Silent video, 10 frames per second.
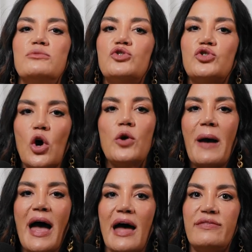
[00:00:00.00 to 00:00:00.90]
so
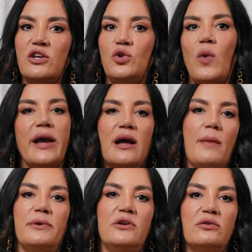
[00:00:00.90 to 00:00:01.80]
bad that you wake
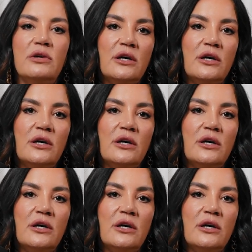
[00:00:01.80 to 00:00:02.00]
up and you're